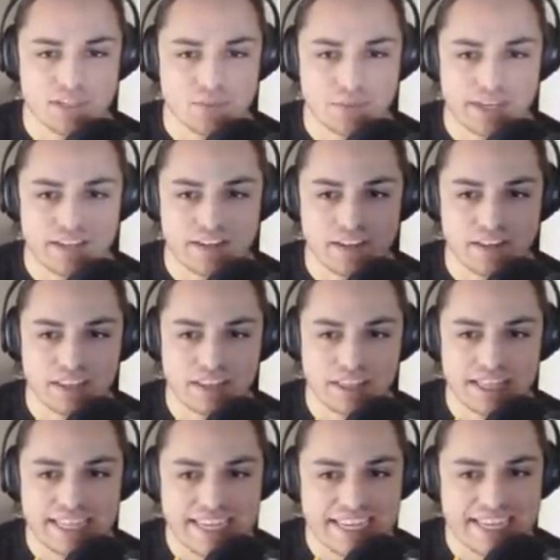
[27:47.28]
went.
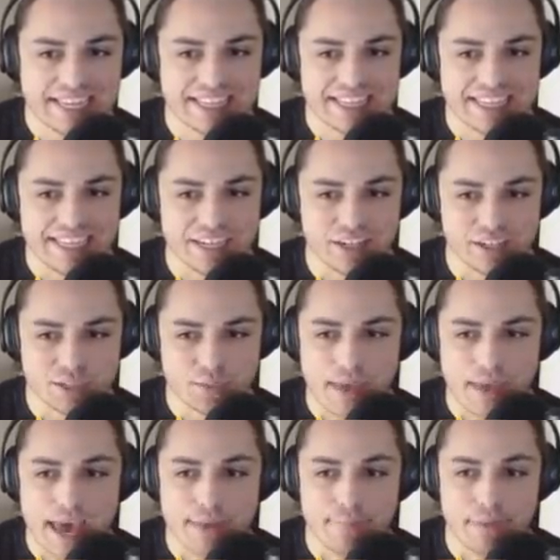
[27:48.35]
League leaders,
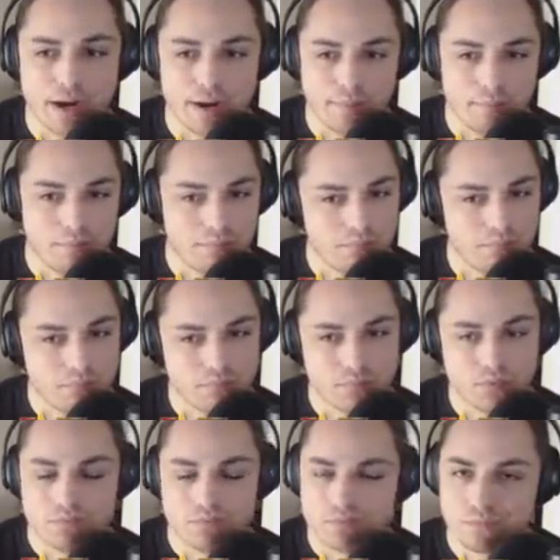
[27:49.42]
Mad Bum,
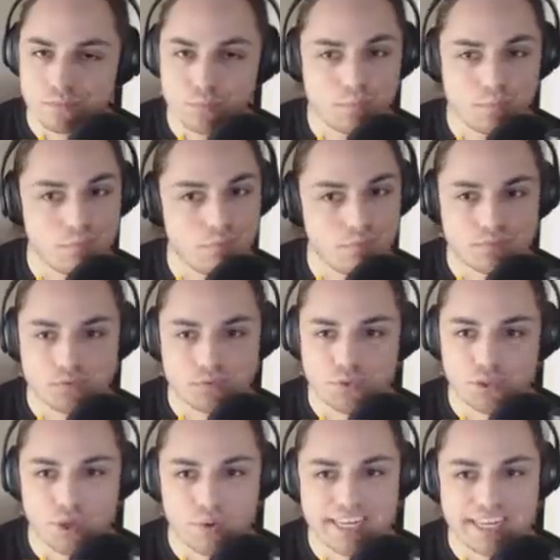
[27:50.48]

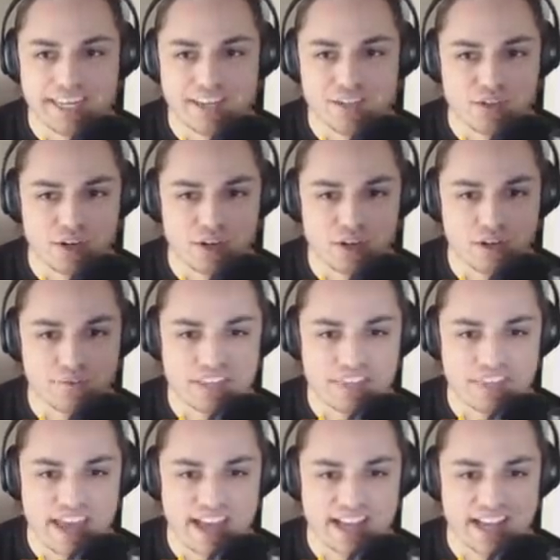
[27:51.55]
showing he deserved that